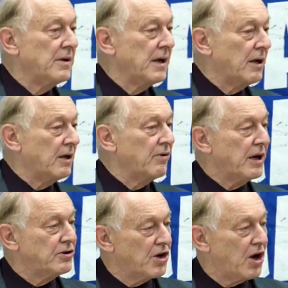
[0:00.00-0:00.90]

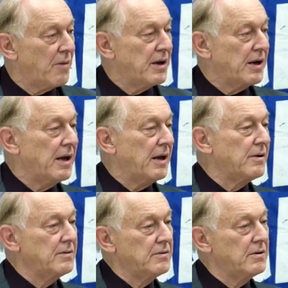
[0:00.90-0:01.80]
including Germany,
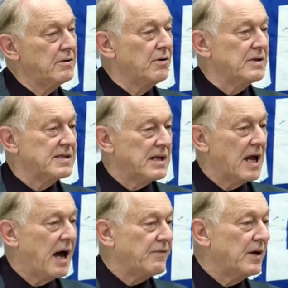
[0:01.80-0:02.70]

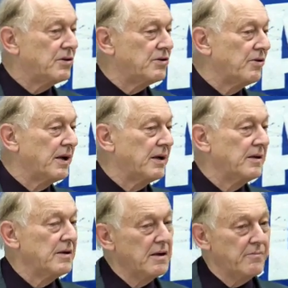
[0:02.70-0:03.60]
Yugoslavia during,